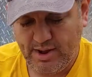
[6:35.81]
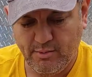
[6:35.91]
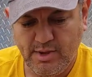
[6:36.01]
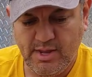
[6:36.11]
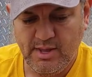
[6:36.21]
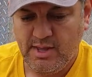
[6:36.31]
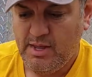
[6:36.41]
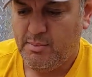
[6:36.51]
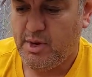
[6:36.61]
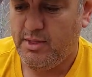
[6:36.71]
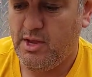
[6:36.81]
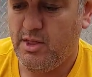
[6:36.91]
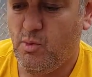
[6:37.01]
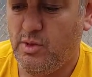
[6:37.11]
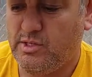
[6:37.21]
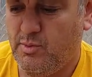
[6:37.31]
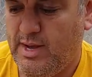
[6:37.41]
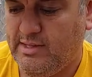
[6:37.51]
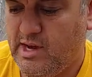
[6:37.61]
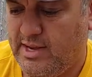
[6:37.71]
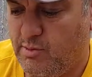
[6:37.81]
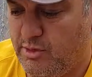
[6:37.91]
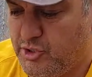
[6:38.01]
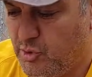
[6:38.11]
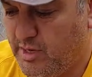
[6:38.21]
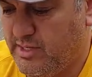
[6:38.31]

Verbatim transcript: but all the other ones are really tiny or short because this is gonna